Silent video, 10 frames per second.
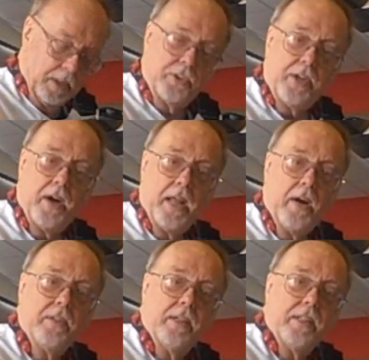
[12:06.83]
shout
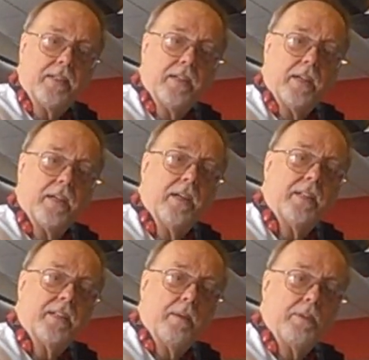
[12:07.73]
out at
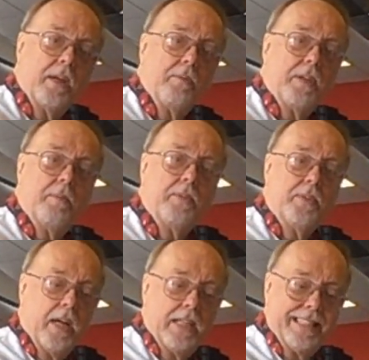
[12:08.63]

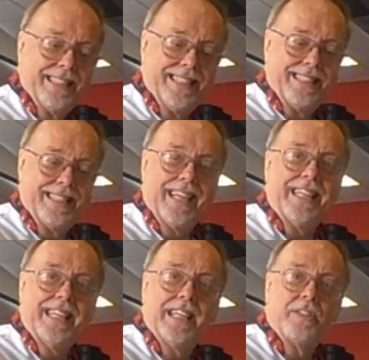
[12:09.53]

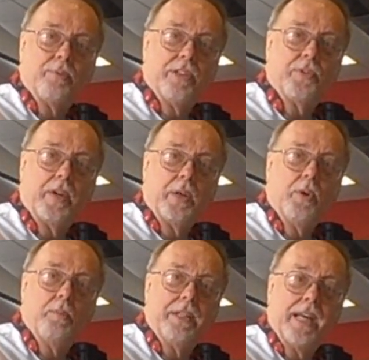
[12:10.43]

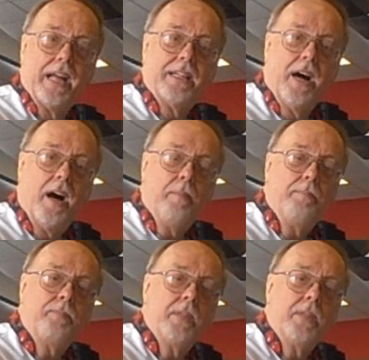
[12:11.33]
www.jesrestaurantequipment.com.